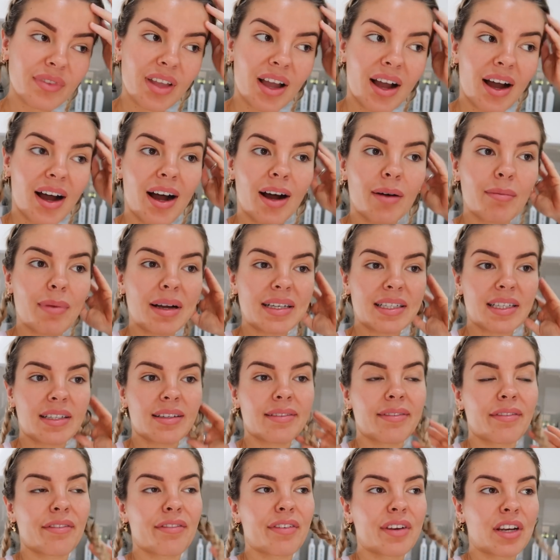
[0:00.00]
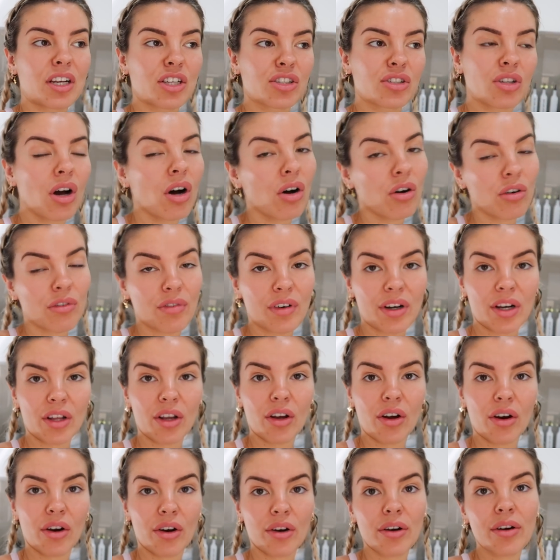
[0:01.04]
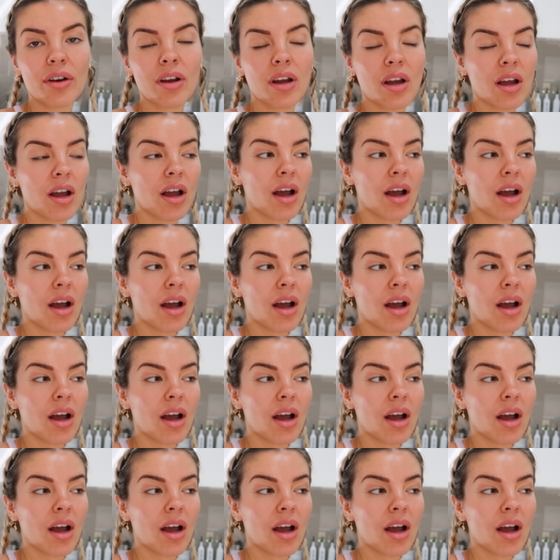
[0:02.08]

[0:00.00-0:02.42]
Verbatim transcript: Um, I didn't finish the whole video,